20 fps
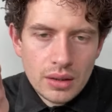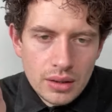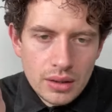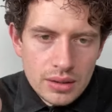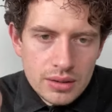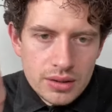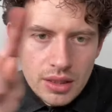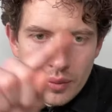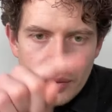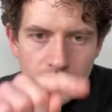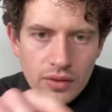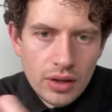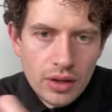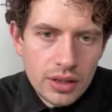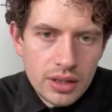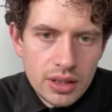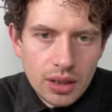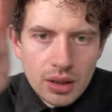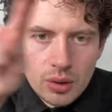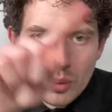So we've got the
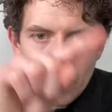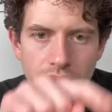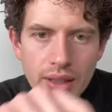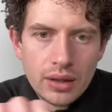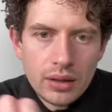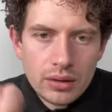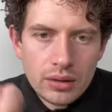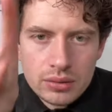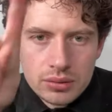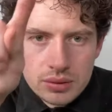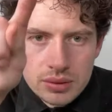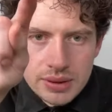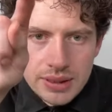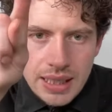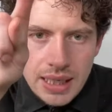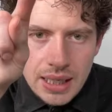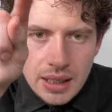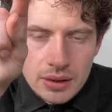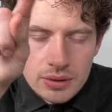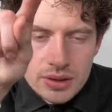colour wheel,
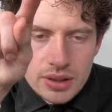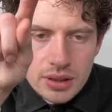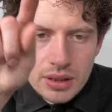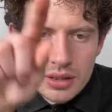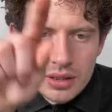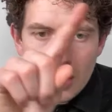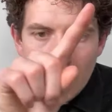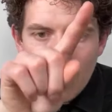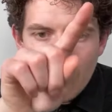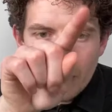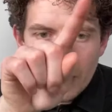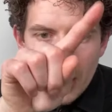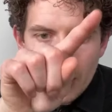yellow's at the top,